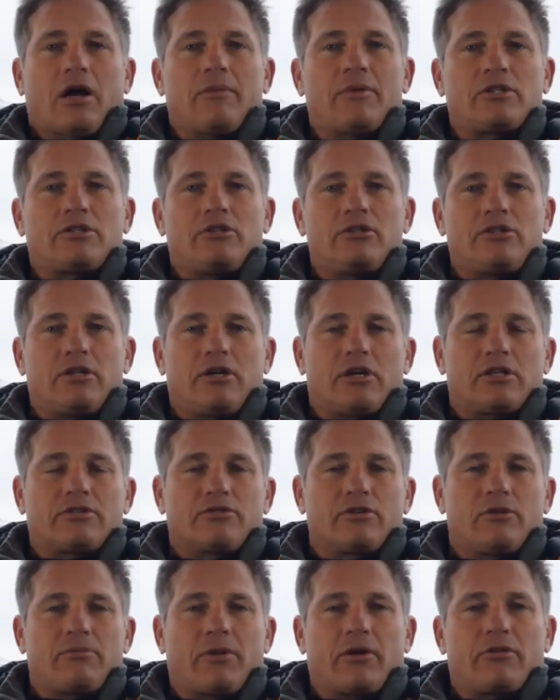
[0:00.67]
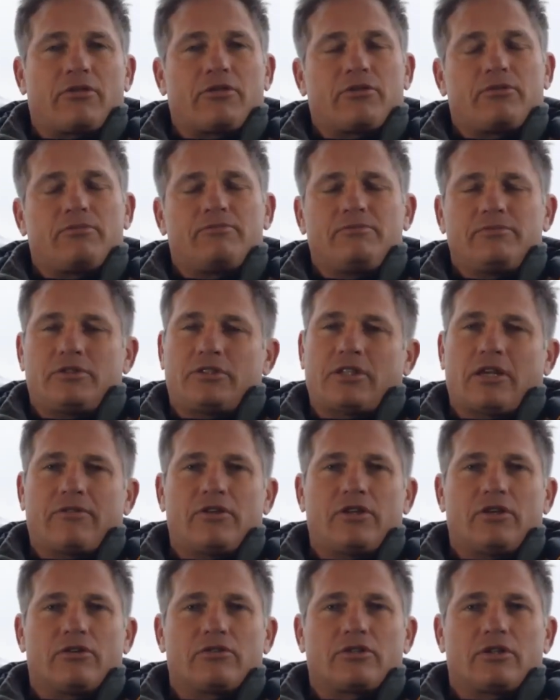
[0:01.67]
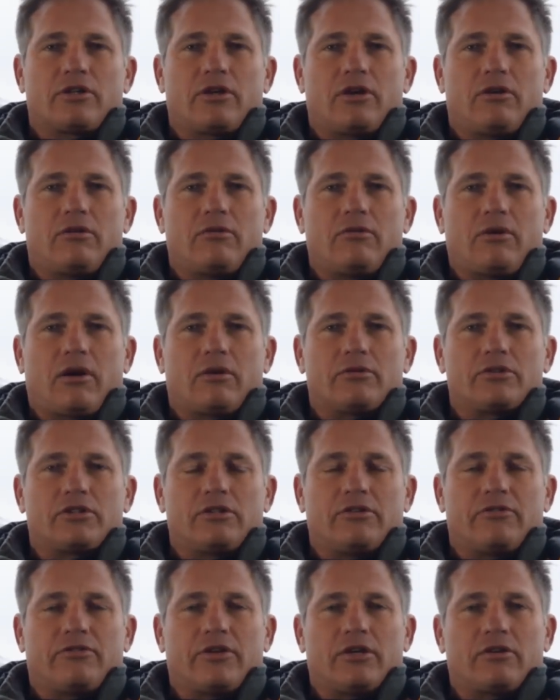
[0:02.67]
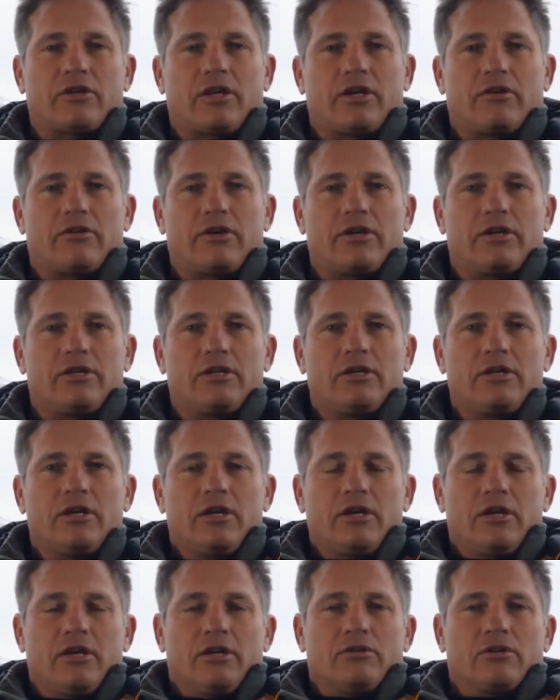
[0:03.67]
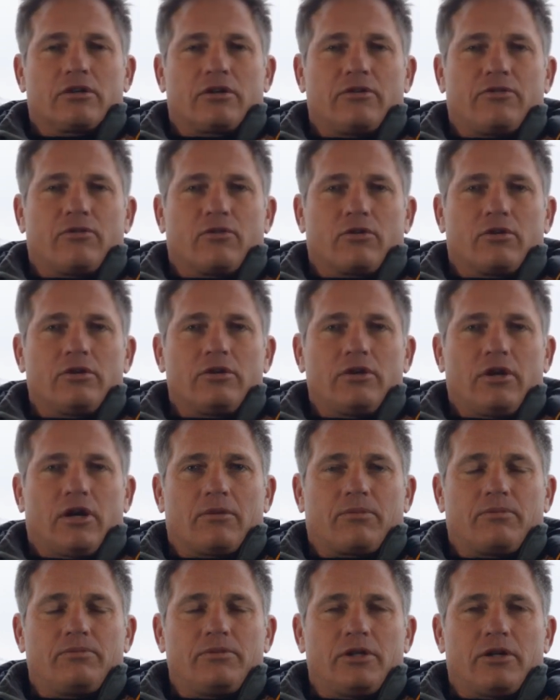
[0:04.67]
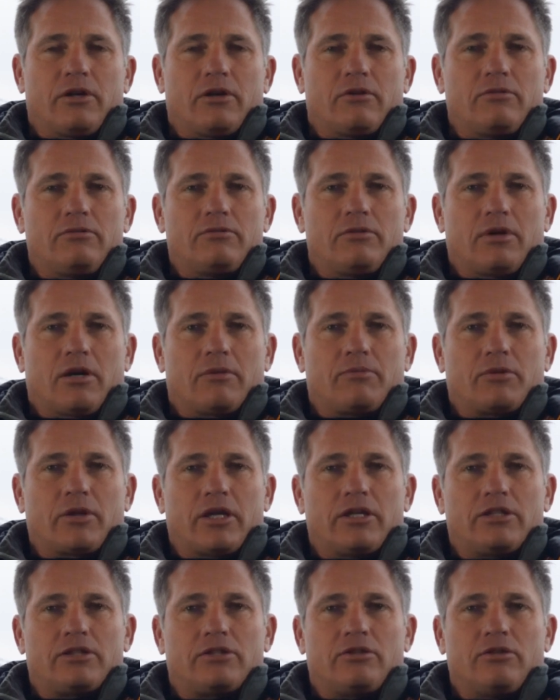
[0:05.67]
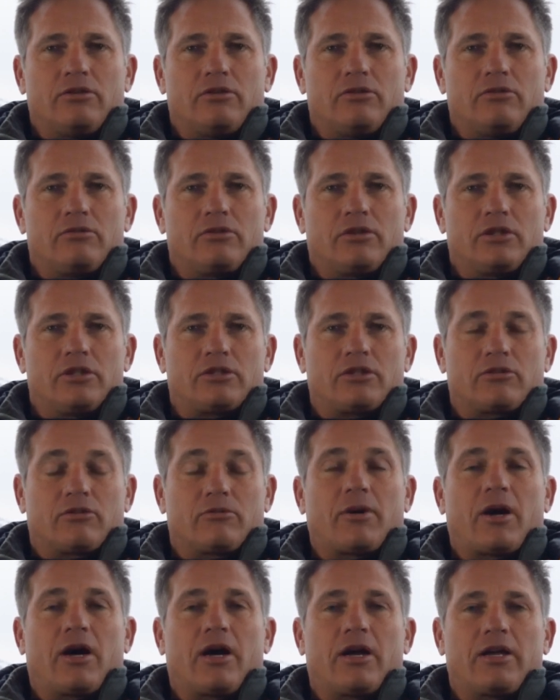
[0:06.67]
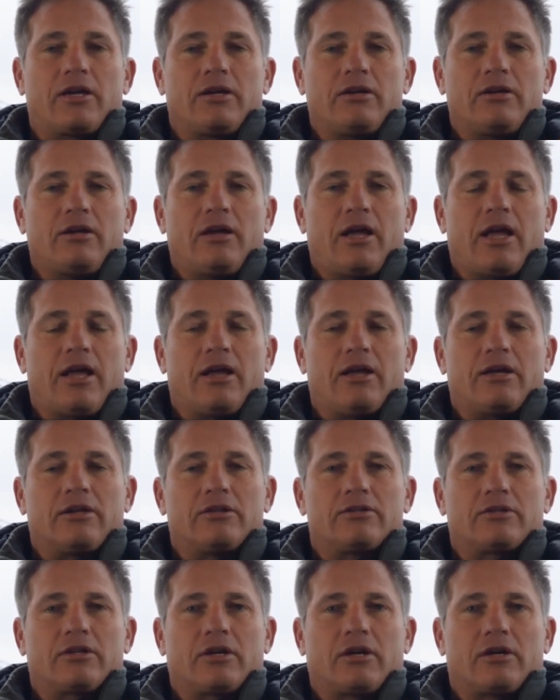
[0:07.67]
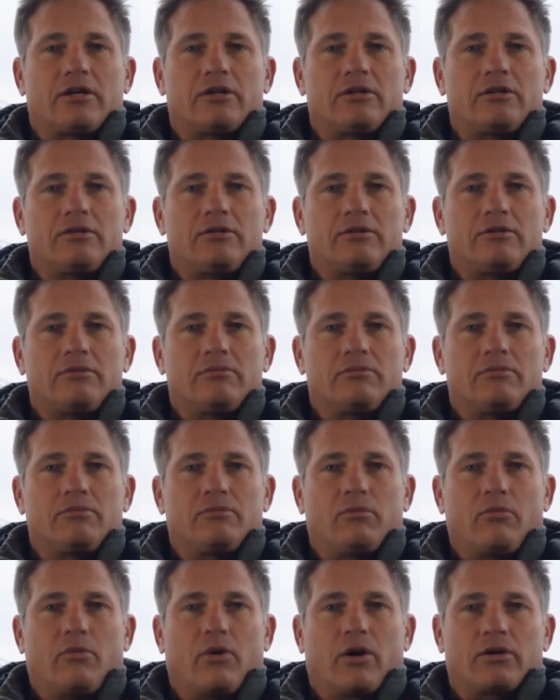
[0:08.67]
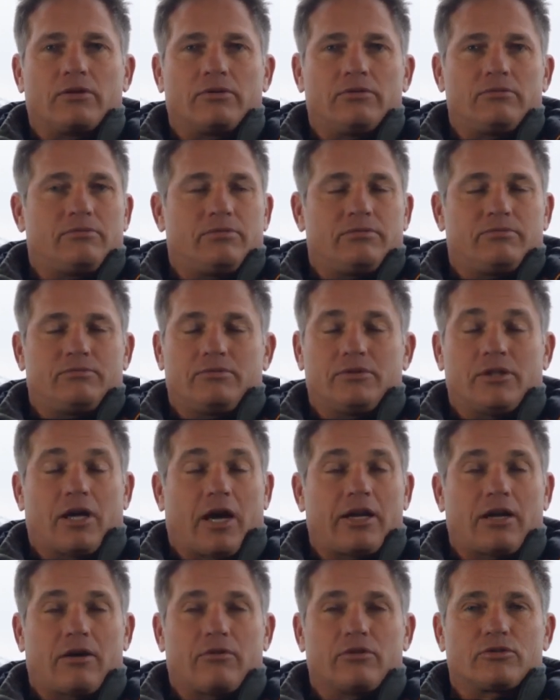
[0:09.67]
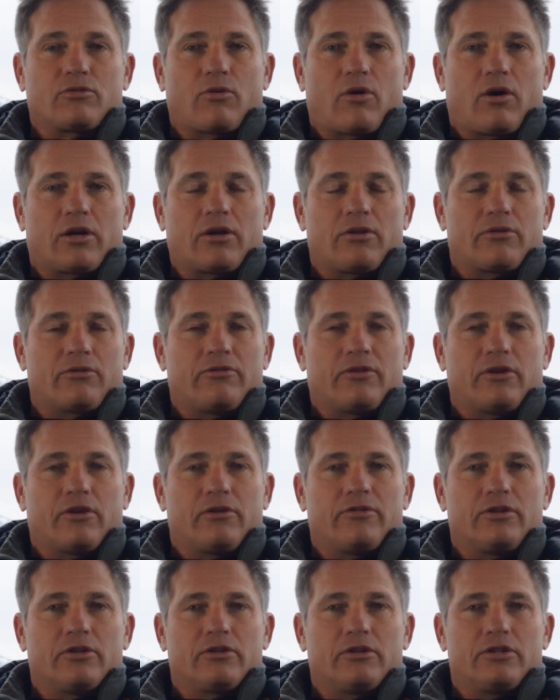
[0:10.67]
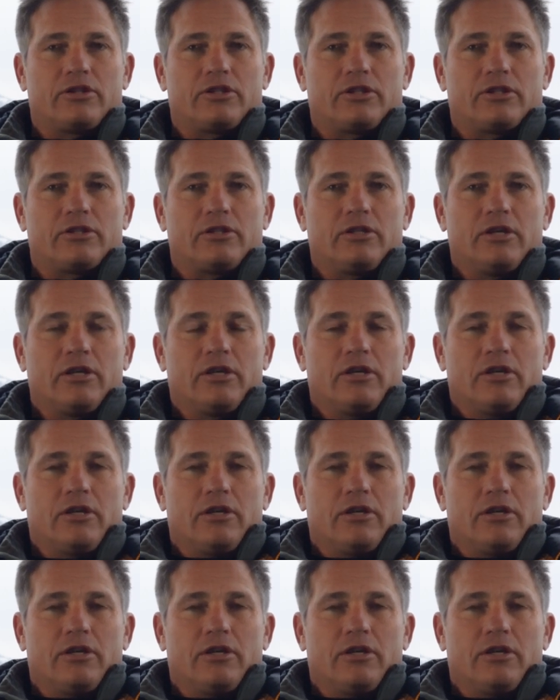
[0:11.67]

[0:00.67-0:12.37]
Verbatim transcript: I met Susie Huxford about seven years ago. I was in the Vail area looking for, uh, you know, a place to consider buying. And uh, one night I was walking through Vail Village and